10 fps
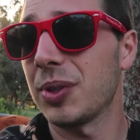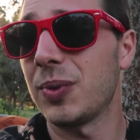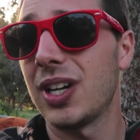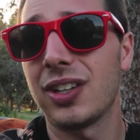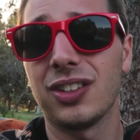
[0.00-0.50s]
the
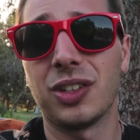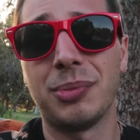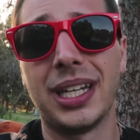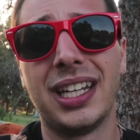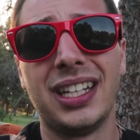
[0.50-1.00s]
water a little
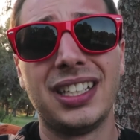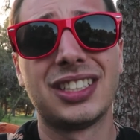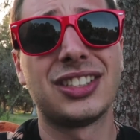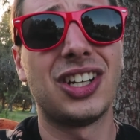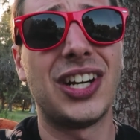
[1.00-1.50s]
bit,
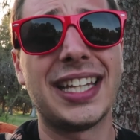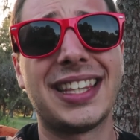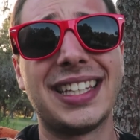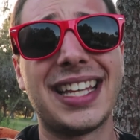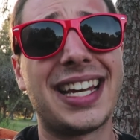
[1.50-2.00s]
so I
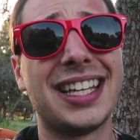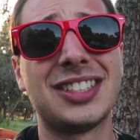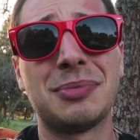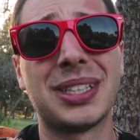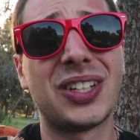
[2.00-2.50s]
think that gives
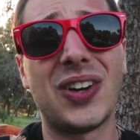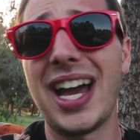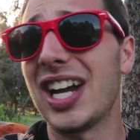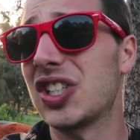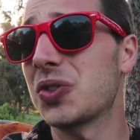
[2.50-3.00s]
them a little
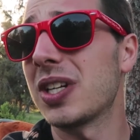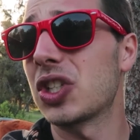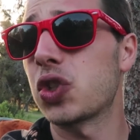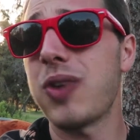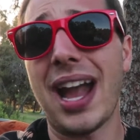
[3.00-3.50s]
extra
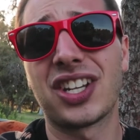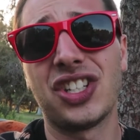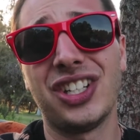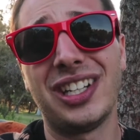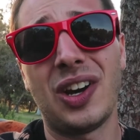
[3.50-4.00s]

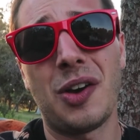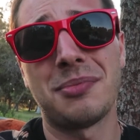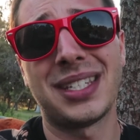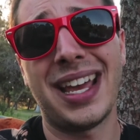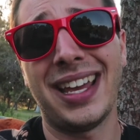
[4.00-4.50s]
attraction, you know what
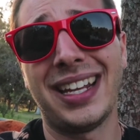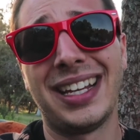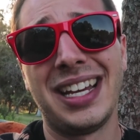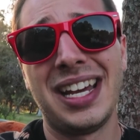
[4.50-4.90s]
I'm saying?